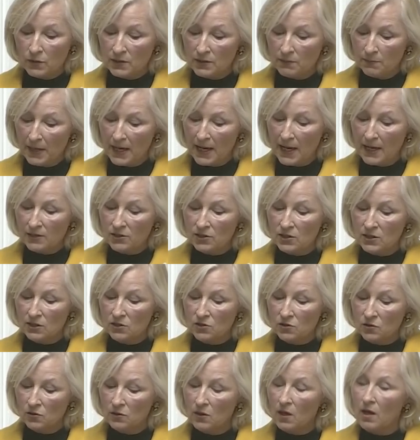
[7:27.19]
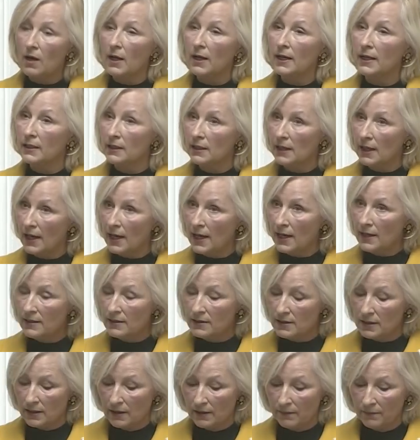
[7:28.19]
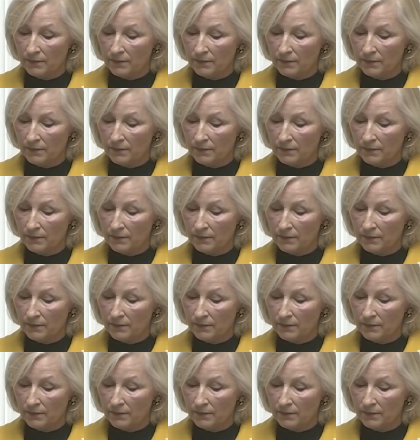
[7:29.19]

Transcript: was passed into law in Canada.